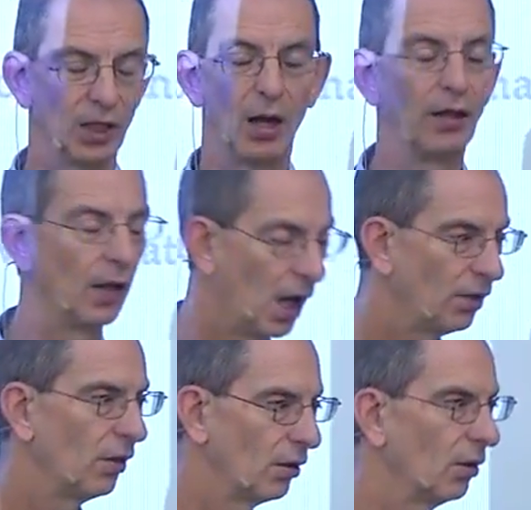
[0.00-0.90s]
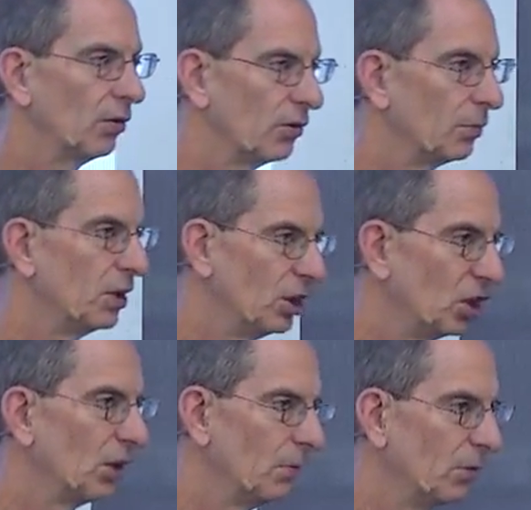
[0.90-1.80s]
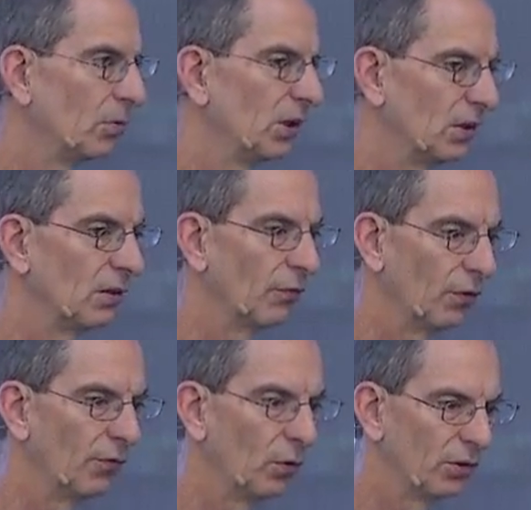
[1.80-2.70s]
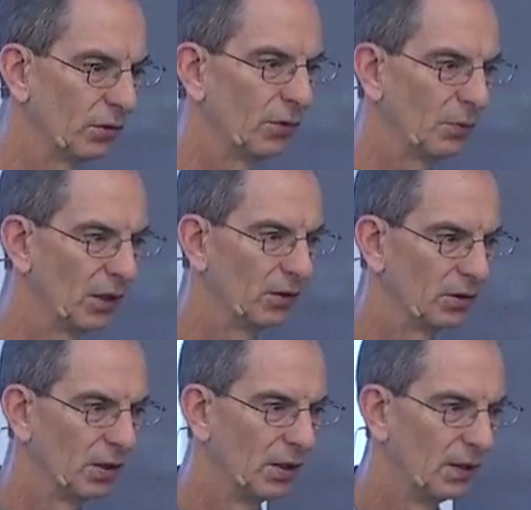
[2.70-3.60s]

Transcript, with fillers: Now, I think there are some legitimate reasons for divorce and remarriage.